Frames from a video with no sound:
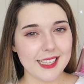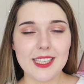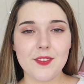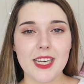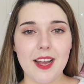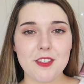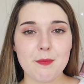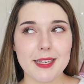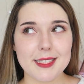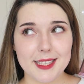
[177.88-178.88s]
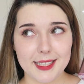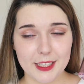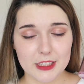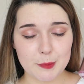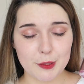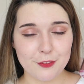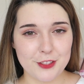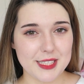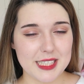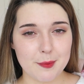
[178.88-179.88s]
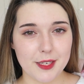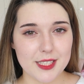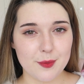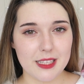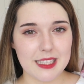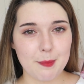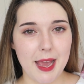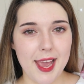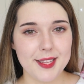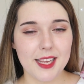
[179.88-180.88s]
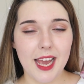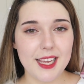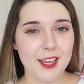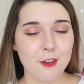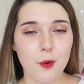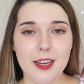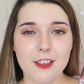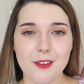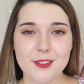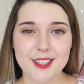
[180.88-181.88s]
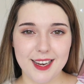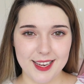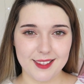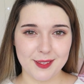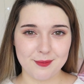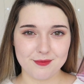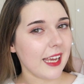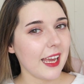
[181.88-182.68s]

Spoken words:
Even after my terrible first experience with these pads, I have quite grown to like them.